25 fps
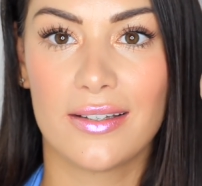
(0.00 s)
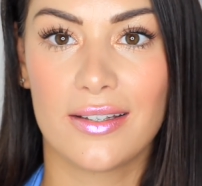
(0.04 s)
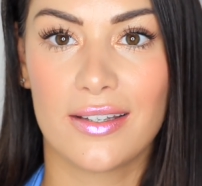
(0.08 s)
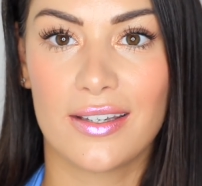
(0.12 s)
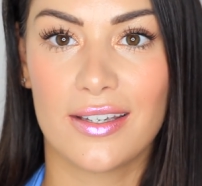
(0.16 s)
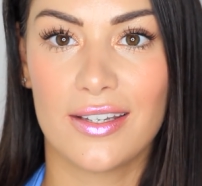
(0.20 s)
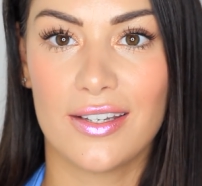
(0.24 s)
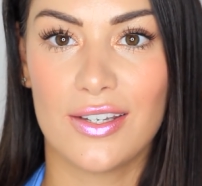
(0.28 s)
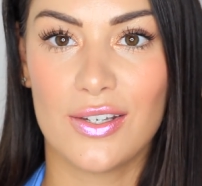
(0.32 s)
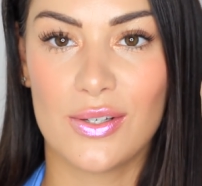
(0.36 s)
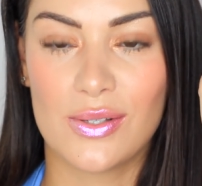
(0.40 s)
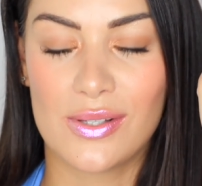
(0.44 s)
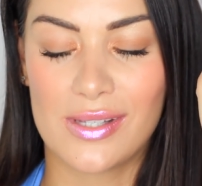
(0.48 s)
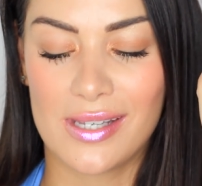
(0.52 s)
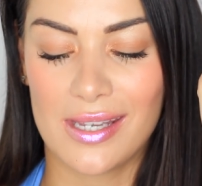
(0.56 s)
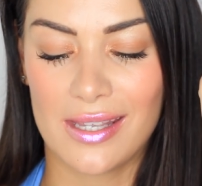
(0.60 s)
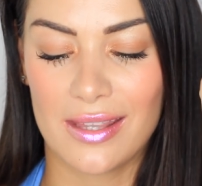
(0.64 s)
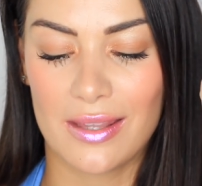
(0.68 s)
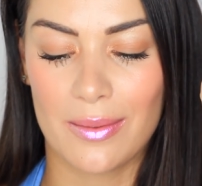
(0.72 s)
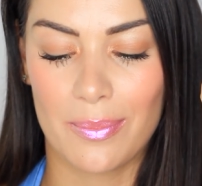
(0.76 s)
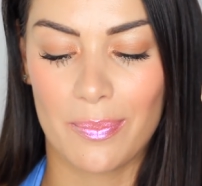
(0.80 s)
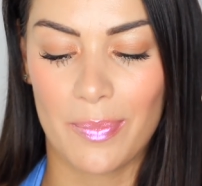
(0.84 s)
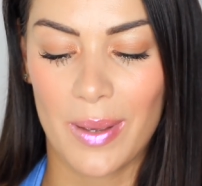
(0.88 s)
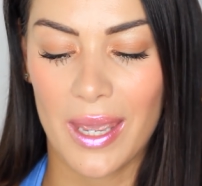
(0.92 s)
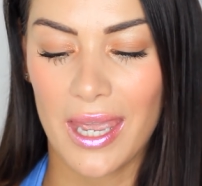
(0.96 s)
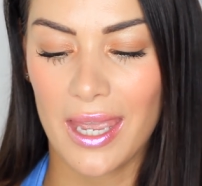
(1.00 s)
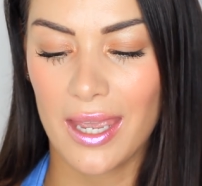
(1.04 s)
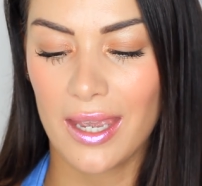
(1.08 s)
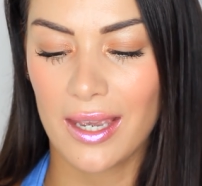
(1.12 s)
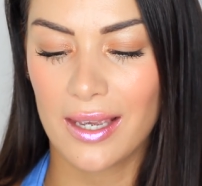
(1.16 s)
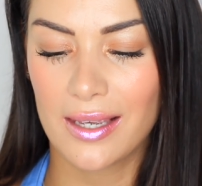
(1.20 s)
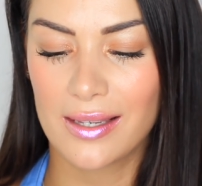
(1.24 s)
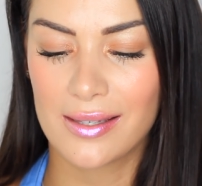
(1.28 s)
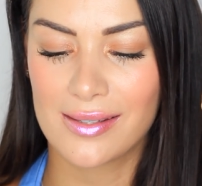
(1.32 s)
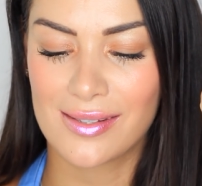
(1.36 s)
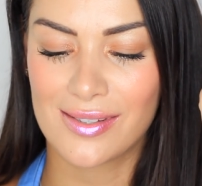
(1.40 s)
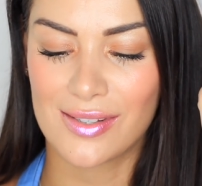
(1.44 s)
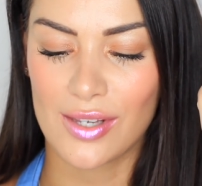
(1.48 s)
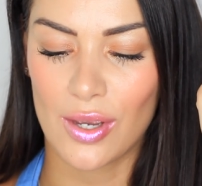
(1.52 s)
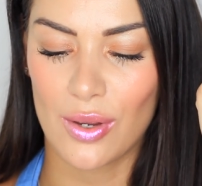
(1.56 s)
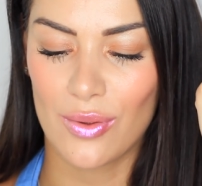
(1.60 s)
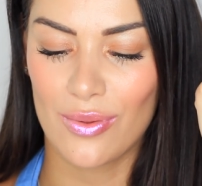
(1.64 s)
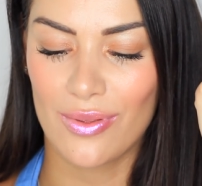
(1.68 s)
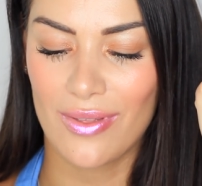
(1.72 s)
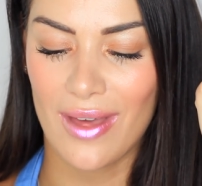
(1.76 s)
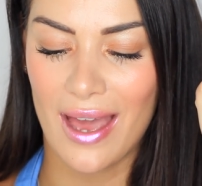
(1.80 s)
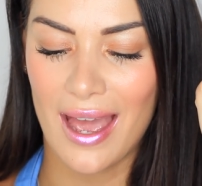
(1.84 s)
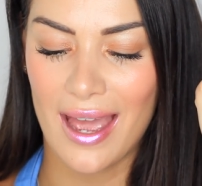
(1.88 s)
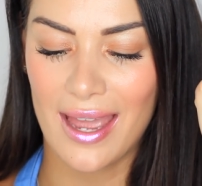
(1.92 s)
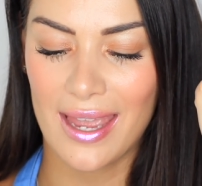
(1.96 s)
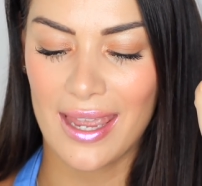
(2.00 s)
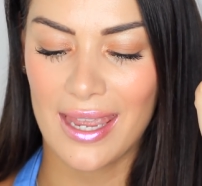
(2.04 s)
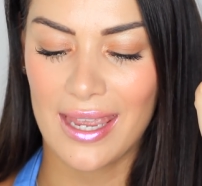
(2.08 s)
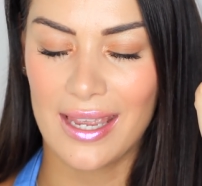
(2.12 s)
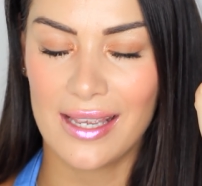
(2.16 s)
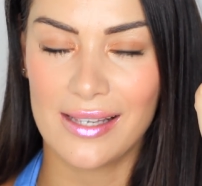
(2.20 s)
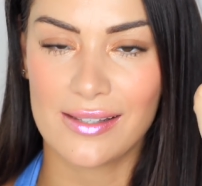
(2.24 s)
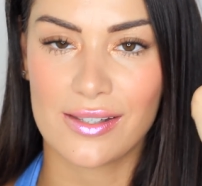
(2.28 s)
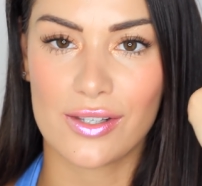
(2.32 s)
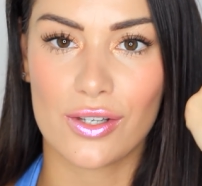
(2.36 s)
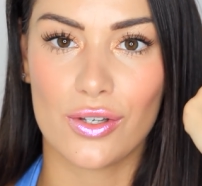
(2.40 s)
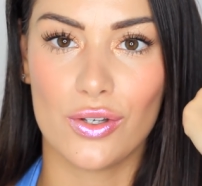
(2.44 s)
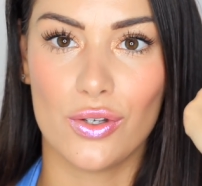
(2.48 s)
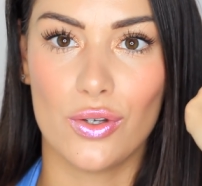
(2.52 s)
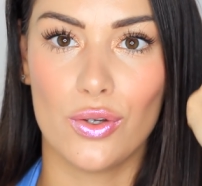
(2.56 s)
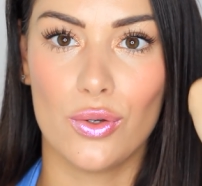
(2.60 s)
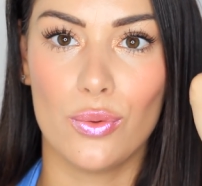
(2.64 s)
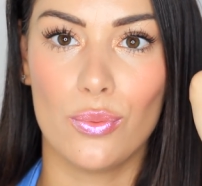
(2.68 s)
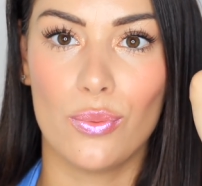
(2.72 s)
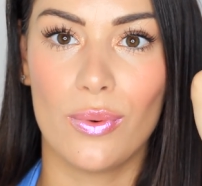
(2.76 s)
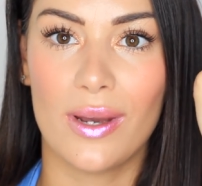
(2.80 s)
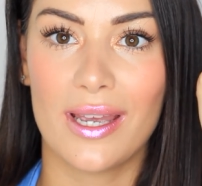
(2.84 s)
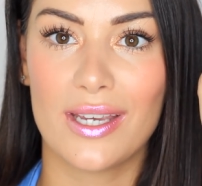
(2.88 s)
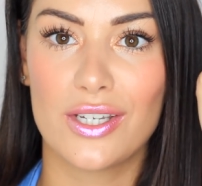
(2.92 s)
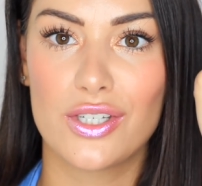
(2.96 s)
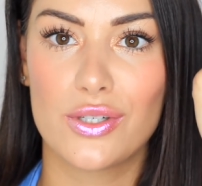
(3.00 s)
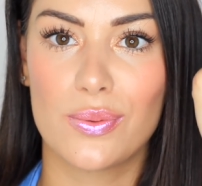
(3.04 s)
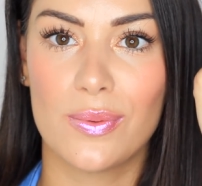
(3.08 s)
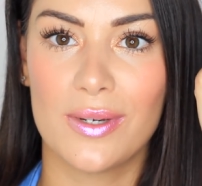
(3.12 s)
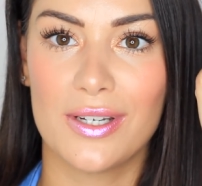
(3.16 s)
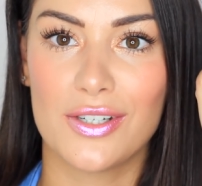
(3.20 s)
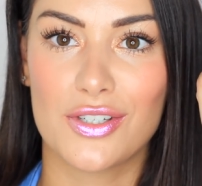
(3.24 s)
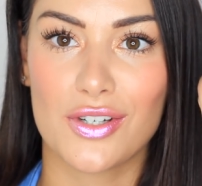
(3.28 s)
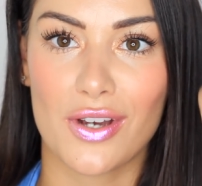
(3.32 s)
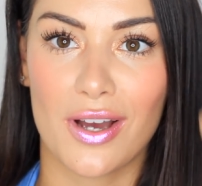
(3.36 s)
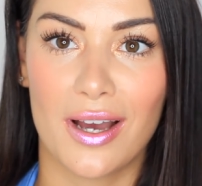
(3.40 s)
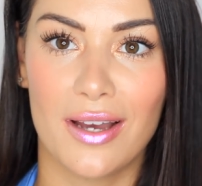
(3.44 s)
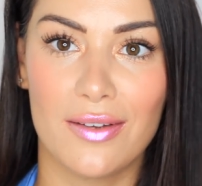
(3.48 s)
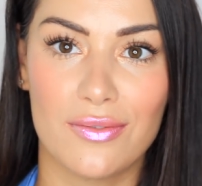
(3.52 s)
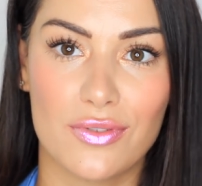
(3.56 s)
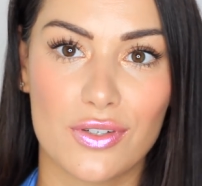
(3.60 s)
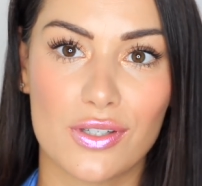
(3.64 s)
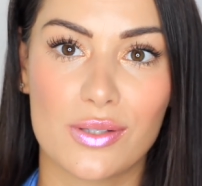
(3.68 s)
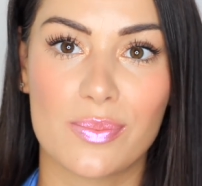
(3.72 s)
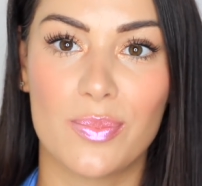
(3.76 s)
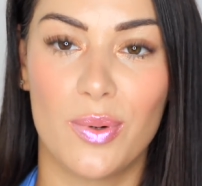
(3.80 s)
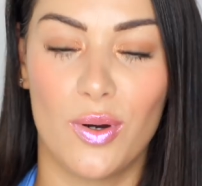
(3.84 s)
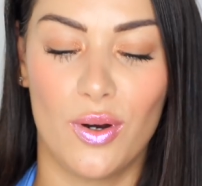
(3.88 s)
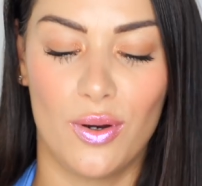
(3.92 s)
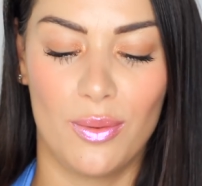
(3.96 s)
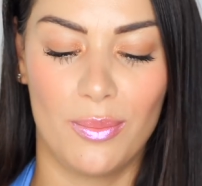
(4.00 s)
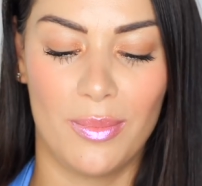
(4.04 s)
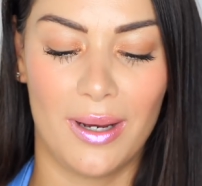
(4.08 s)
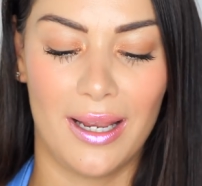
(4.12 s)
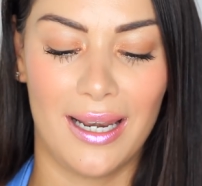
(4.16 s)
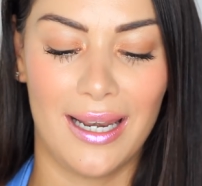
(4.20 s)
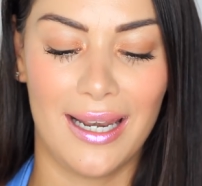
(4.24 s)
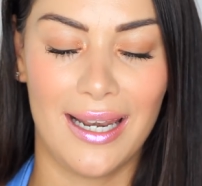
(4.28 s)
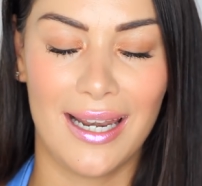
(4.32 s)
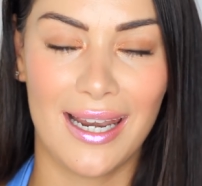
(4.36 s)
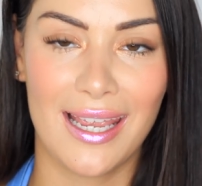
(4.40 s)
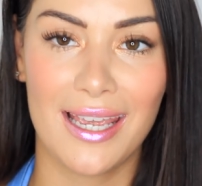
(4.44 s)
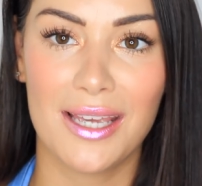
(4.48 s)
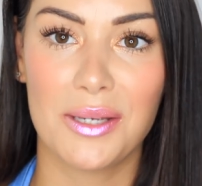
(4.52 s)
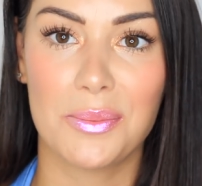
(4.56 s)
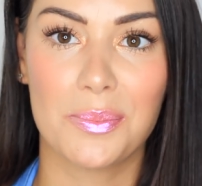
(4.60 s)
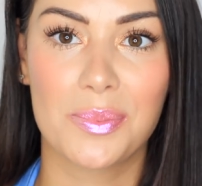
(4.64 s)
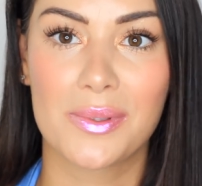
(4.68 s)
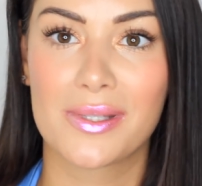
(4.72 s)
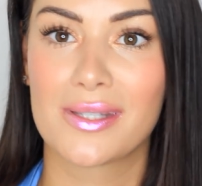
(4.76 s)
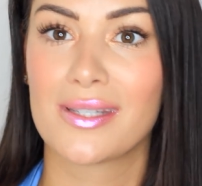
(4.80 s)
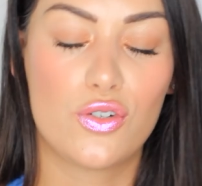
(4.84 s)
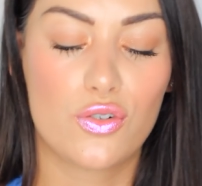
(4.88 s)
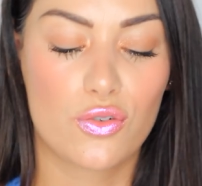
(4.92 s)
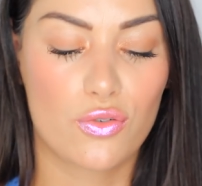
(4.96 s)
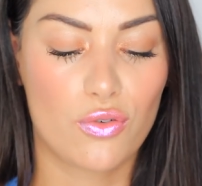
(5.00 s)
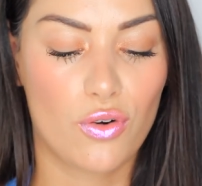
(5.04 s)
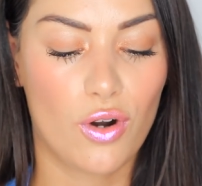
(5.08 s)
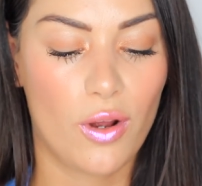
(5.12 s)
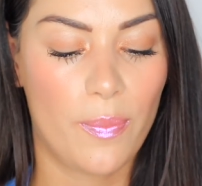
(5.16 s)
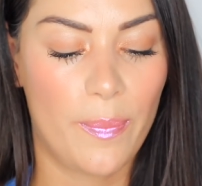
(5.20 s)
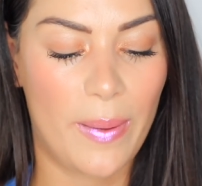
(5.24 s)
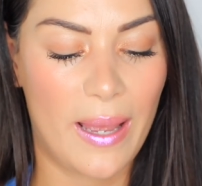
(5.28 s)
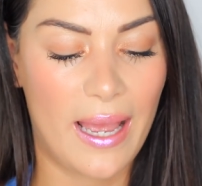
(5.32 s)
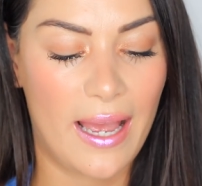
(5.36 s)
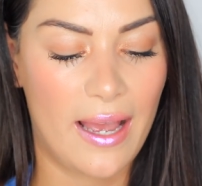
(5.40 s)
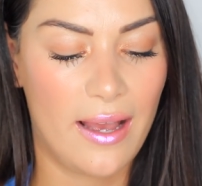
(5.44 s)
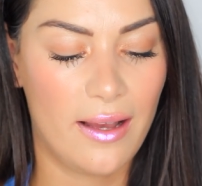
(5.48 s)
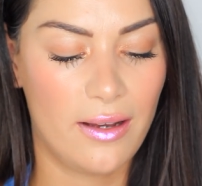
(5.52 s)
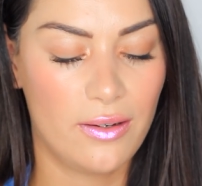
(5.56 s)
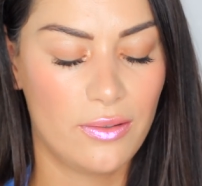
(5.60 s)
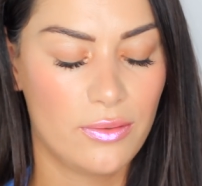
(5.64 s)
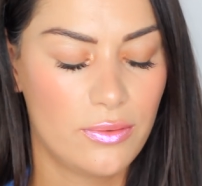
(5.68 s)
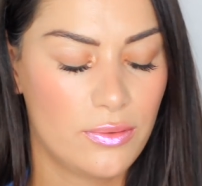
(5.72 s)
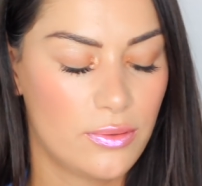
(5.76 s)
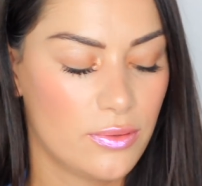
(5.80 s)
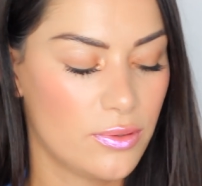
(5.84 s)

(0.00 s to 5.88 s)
Can you see the pink? So that is You Wish, which I've just put on my lips. Drop out.